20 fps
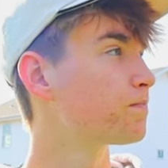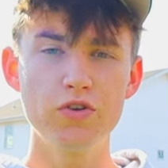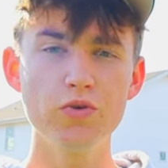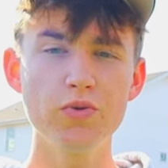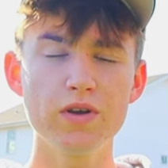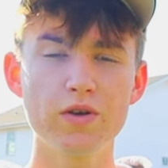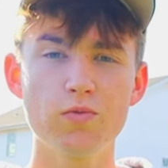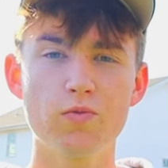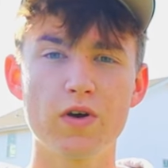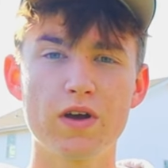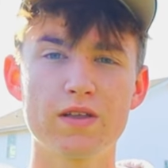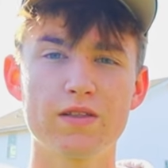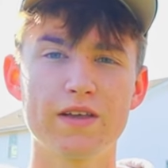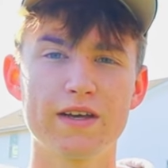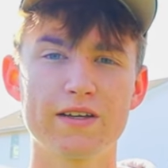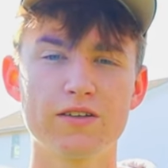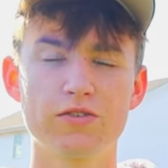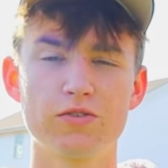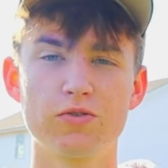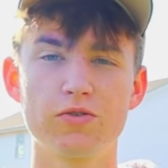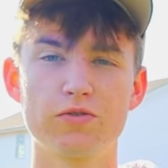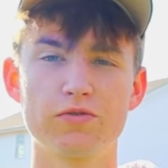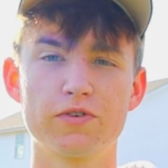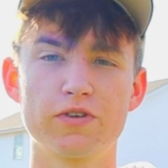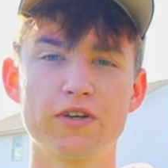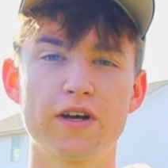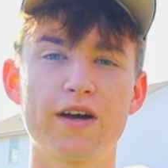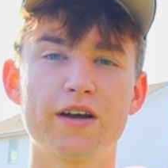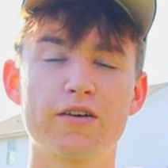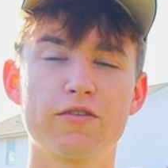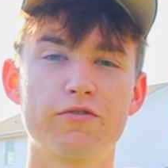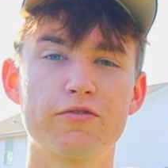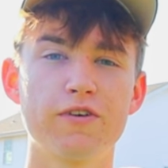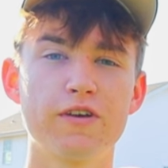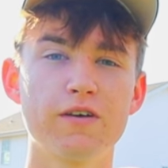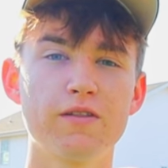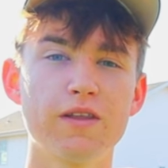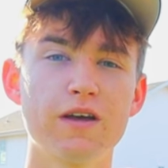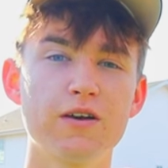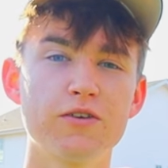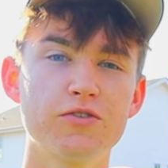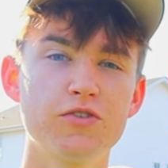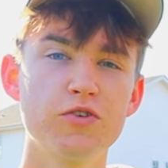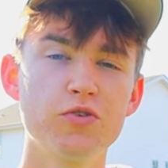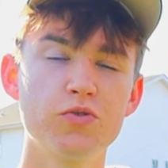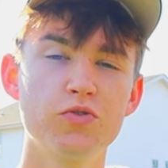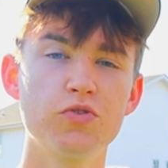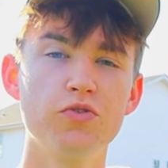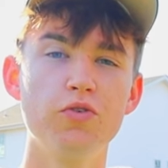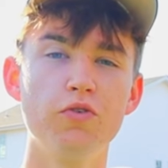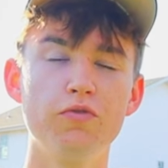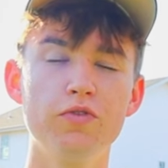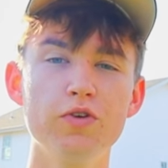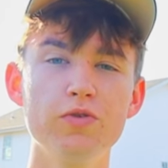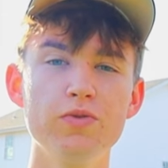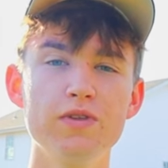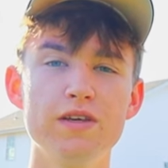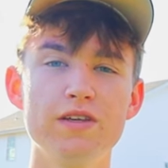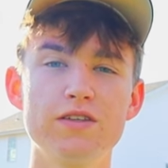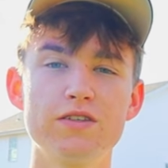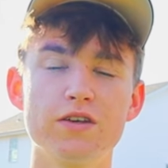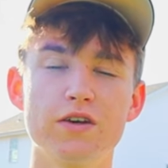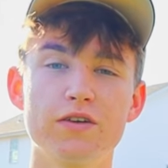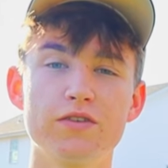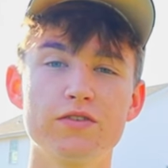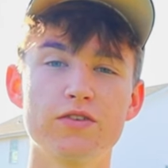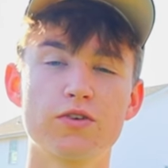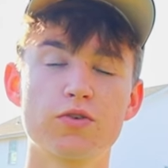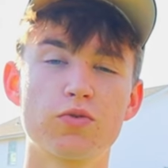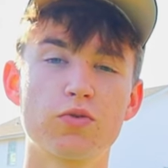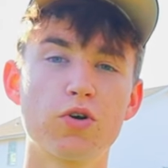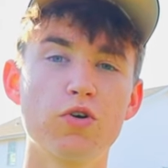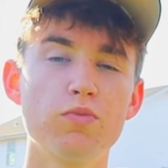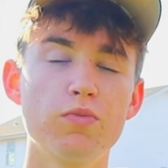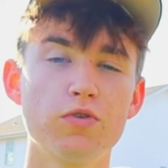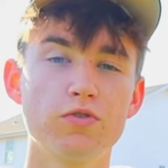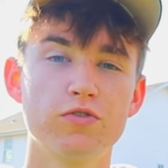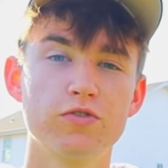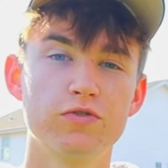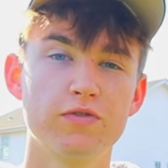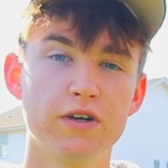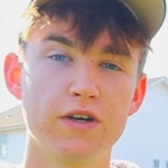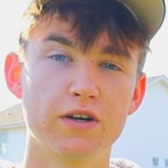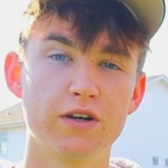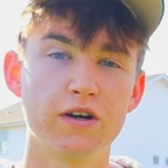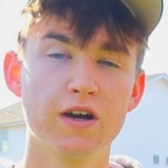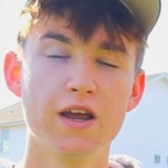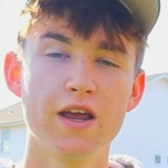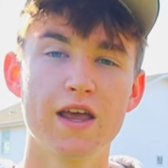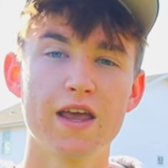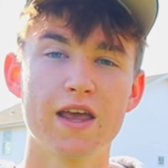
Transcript: Doing white light solar photography allows you to view the sun's chromosphere,